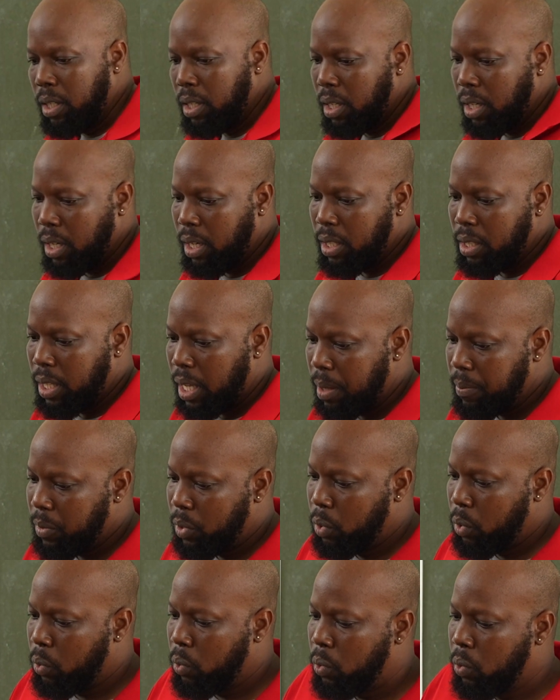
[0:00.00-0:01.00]
I'll attempt
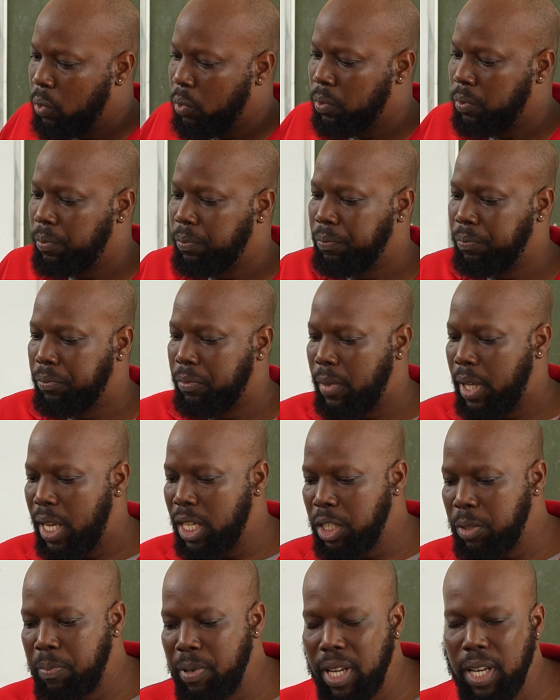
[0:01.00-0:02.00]
to
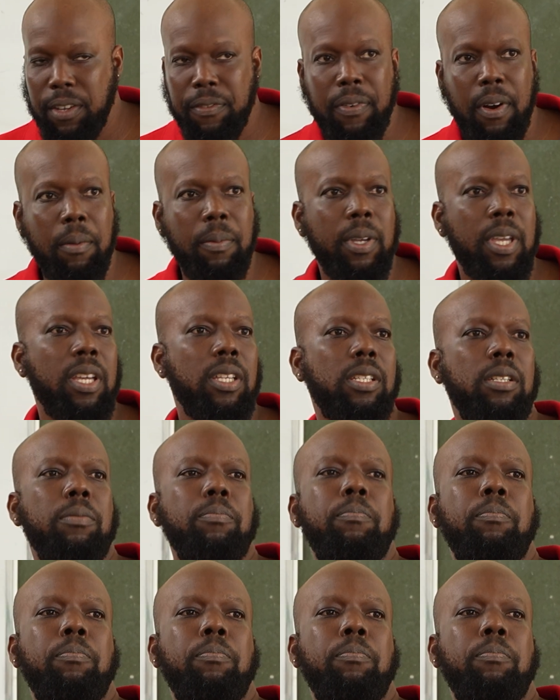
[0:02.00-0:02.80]
explain the fabrication